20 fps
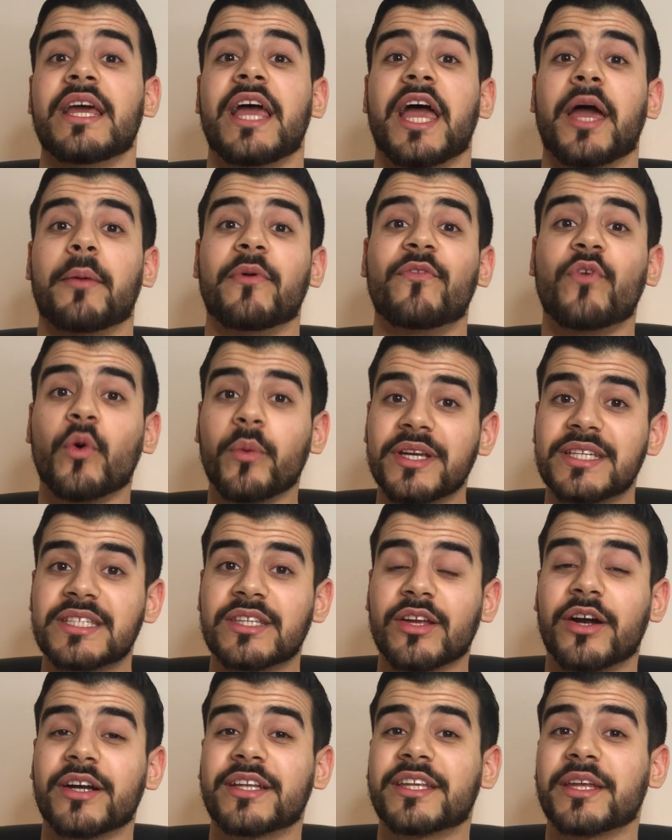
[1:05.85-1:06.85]
And before we
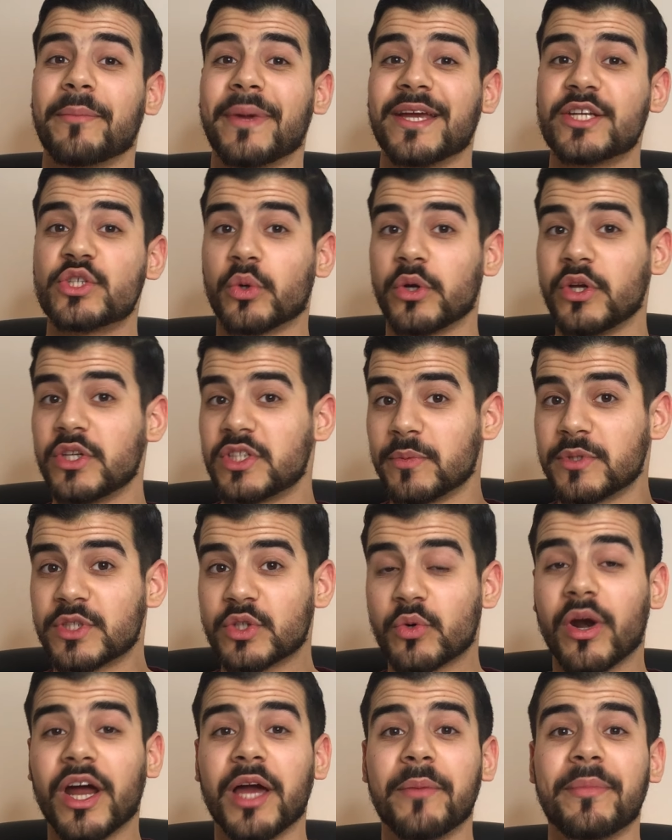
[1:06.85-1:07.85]
start, make sure you
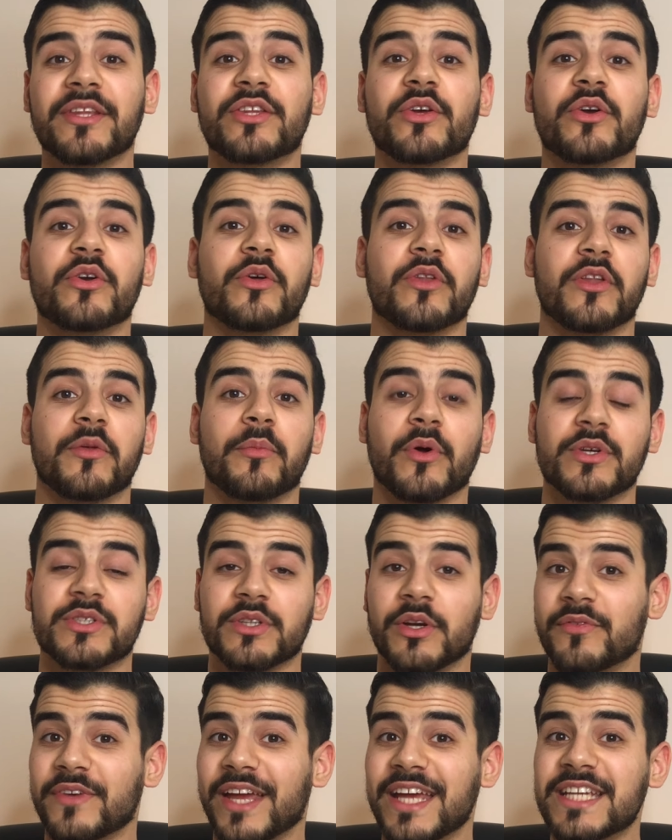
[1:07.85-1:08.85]
subscribe and turn on the post
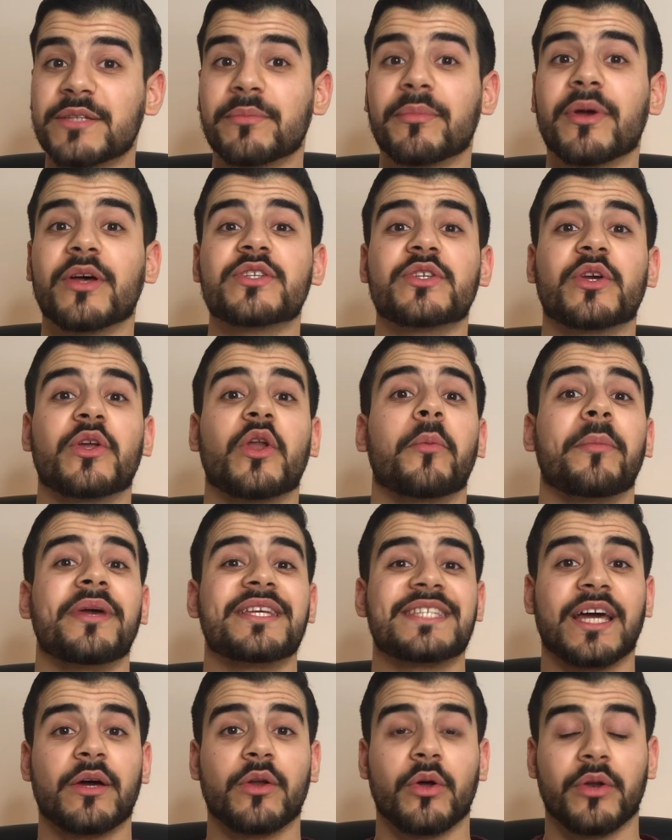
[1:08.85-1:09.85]
notification bell so you don't
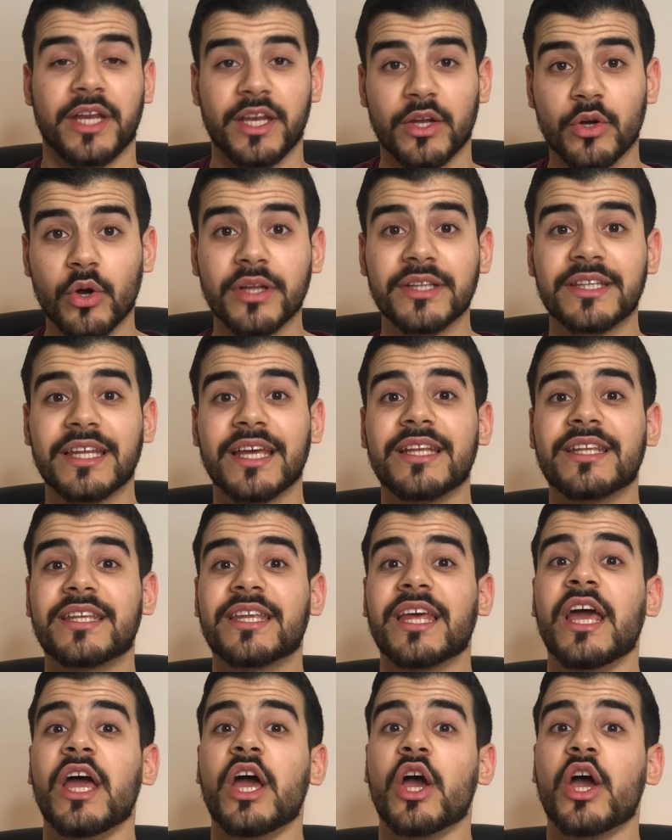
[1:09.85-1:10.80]
miss out on any content.